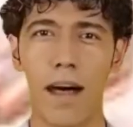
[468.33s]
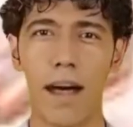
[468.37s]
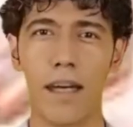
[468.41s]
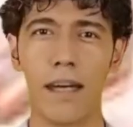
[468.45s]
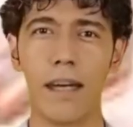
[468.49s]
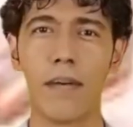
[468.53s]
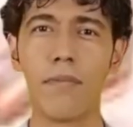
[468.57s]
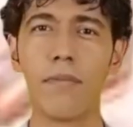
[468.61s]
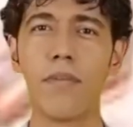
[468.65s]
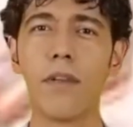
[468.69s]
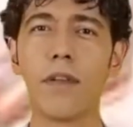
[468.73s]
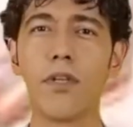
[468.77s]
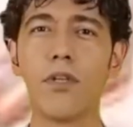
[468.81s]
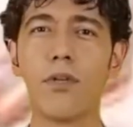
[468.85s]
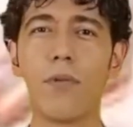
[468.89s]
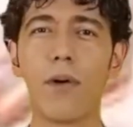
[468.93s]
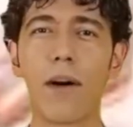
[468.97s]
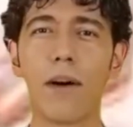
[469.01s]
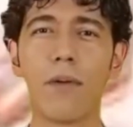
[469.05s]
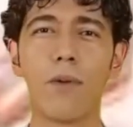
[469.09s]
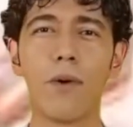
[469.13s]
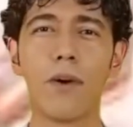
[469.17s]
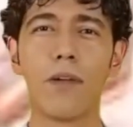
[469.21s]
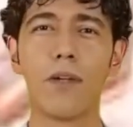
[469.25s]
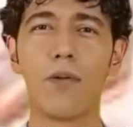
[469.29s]
And if the
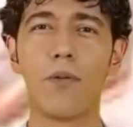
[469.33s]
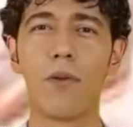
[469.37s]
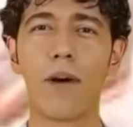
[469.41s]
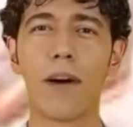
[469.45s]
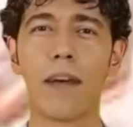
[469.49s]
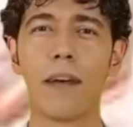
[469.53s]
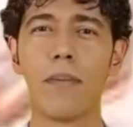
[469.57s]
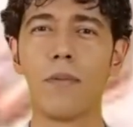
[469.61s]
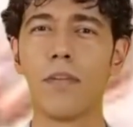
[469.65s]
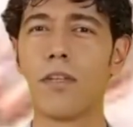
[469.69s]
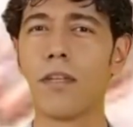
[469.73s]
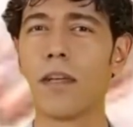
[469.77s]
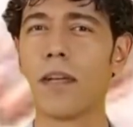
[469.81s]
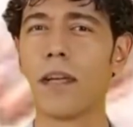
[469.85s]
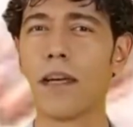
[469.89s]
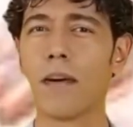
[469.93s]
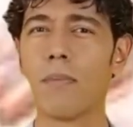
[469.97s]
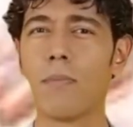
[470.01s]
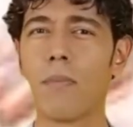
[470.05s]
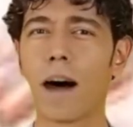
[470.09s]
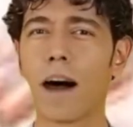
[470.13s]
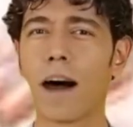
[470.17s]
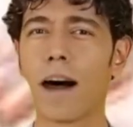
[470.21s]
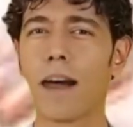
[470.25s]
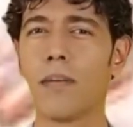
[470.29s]
dreamer dreams that he
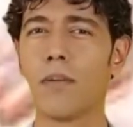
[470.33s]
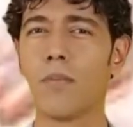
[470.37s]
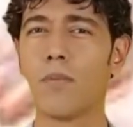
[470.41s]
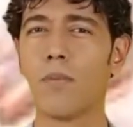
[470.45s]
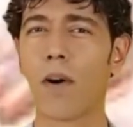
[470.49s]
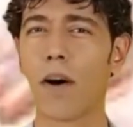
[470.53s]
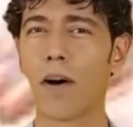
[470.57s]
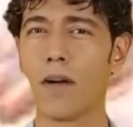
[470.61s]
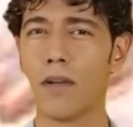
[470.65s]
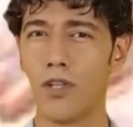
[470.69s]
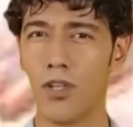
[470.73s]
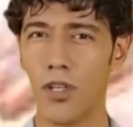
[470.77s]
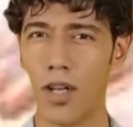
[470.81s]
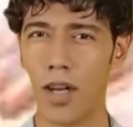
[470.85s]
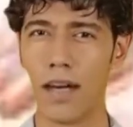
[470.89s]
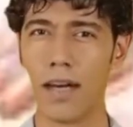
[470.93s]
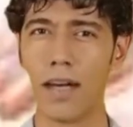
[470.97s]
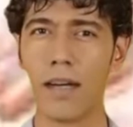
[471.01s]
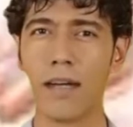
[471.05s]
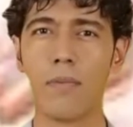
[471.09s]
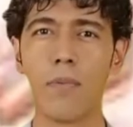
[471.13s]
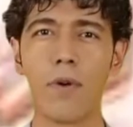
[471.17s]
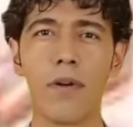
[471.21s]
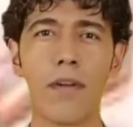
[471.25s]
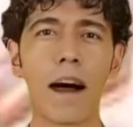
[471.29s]
buys raw
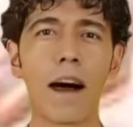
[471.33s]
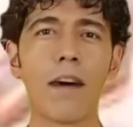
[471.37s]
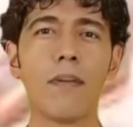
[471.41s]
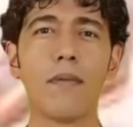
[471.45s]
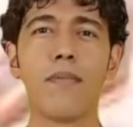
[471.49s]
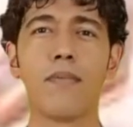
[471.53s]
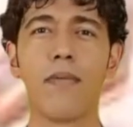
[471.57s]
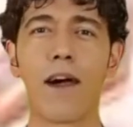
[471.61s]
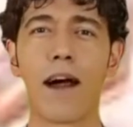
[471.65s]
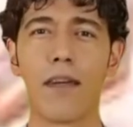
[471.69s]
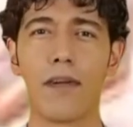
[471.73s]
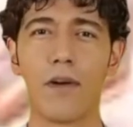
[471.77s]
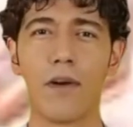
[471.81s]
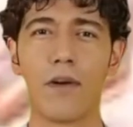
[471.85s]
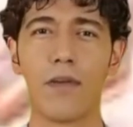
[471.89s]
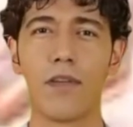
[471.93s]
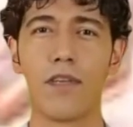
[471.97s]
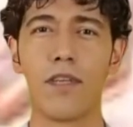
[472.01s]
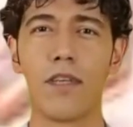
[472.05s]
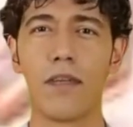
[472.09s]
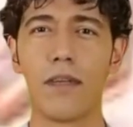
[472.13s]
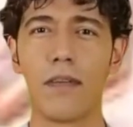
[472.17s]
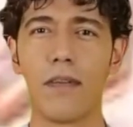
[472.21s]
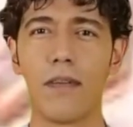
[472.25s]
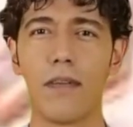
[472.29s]
chicken without
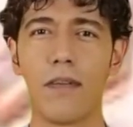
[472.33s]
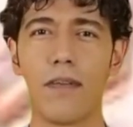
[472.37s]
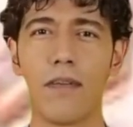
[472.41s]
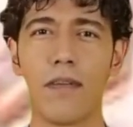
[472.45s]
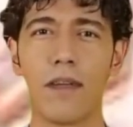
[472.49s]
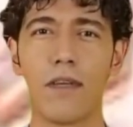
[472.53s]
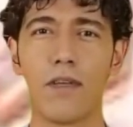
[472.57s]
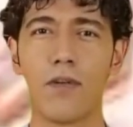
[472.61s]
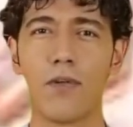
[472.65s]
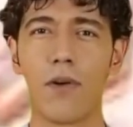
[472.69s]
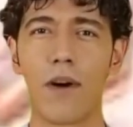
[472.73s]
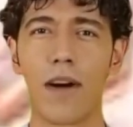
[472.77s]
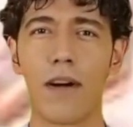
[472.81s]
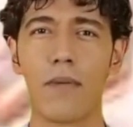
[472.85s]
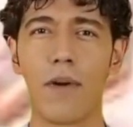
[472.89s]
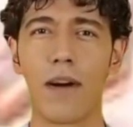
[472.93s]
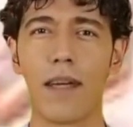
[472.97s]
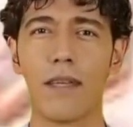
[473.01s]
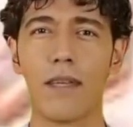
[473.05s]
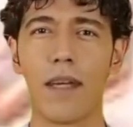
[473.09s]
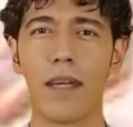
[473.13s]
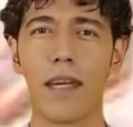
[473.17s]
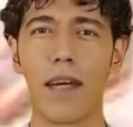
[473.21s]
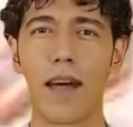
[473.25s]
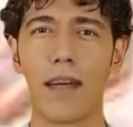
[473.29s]
feathers, the dream
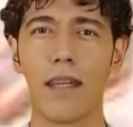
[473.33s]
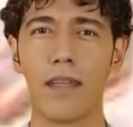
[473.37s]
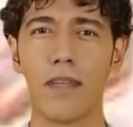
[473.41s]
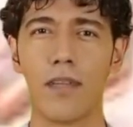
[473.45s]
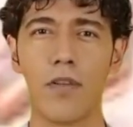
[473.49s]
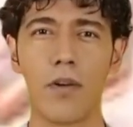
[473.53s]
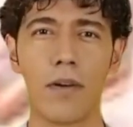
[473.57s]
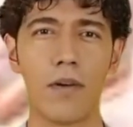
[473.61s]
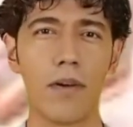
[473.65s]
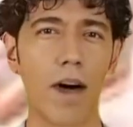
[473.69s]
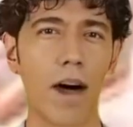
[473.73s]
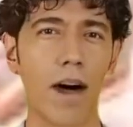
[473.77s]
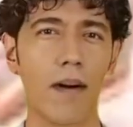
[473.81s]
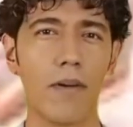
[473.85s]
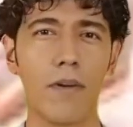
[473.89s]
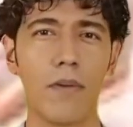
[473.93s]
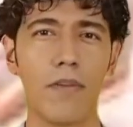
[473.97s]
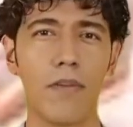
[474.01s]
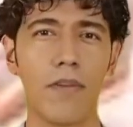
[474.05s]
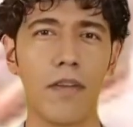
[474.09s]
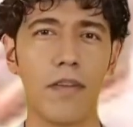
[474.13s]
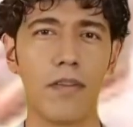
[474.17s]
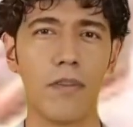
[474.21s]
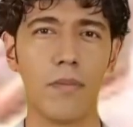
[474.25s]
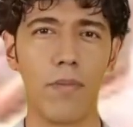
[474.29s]
indicates the love
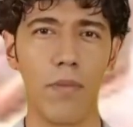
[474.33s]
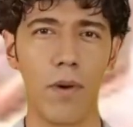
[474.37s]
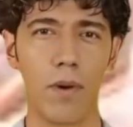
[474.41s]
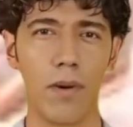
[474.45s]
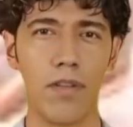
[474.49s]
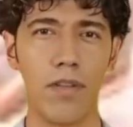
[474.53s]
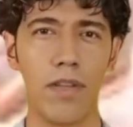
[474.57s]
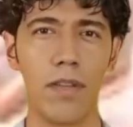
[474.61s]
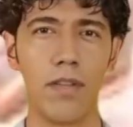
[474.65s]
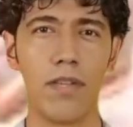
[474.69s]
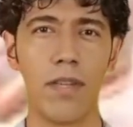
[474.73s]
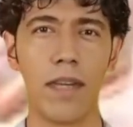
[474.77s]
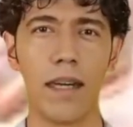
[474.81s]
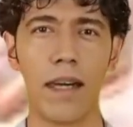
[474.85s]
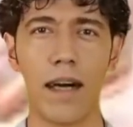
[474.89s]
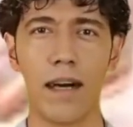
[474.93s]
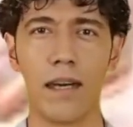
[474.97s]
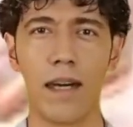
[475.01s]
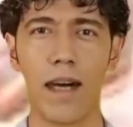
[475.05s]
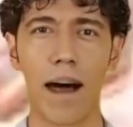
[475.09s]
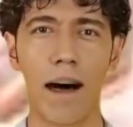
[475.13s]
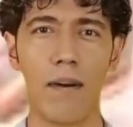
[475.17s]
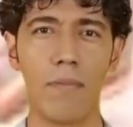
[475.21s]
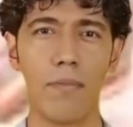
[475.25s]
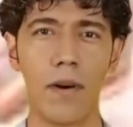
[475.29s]
of this person to
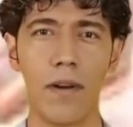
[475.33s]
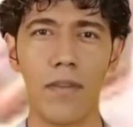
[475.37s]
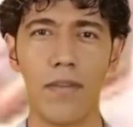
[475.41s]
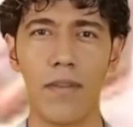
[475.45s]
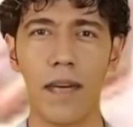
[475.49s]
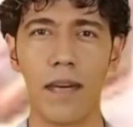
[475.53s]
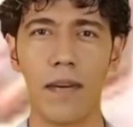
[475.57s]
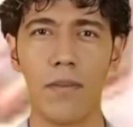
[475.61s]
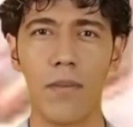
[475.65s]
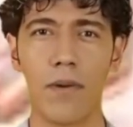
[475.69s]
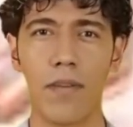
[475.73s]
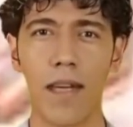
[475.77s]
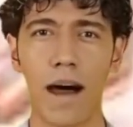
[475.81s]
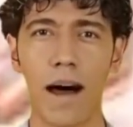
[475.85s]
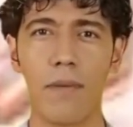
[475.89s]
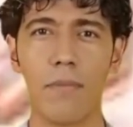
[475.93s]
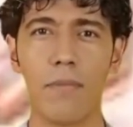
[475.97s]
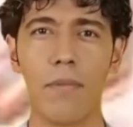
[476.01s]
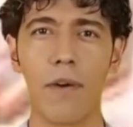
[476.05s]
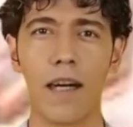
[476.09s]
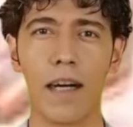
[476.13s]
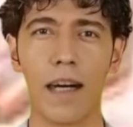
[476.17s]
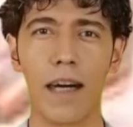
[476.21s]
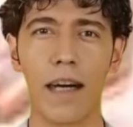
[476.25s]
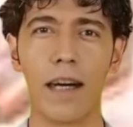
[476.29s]
get everything
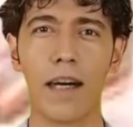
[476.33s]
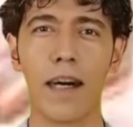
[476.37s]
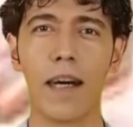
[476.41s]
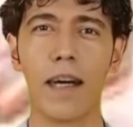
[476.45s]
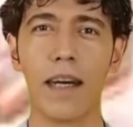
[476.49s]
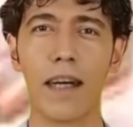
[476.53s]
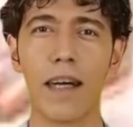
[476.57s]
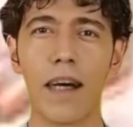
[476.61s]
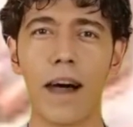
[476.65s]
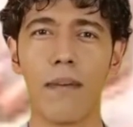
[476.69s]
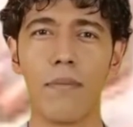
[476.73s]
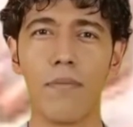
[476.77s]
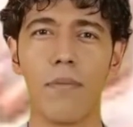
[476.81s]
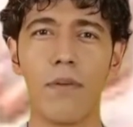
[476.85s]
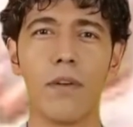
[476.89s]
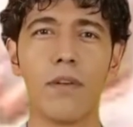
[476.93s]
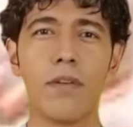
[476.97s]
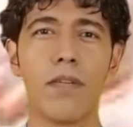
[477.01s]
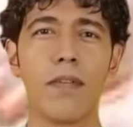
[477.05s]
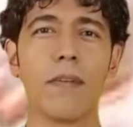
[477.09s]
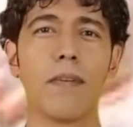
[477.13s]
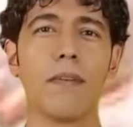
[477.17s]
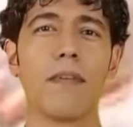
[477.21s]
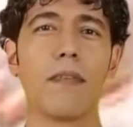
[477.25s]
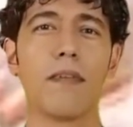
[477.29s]
without making any
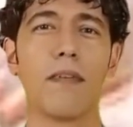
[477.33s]
effort.